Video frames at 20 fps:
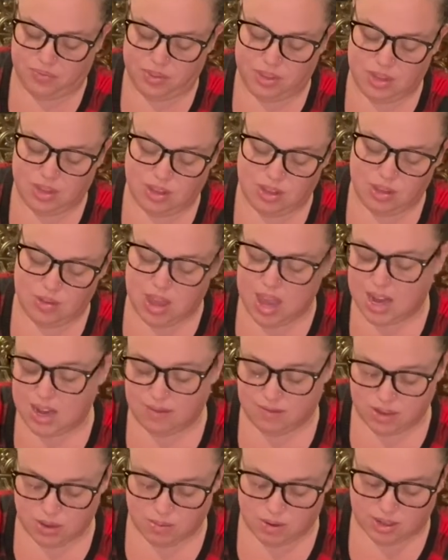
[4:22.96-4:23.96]
you can
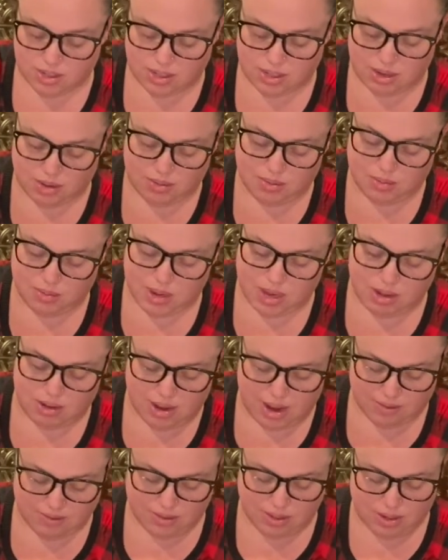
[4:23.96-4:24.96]
if you want to, but you don't
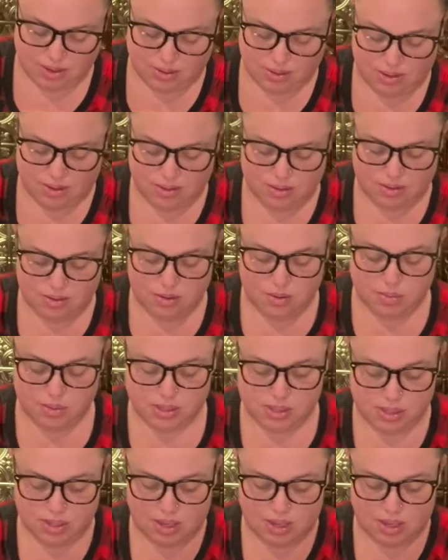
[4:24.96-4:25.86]
have to. Oops.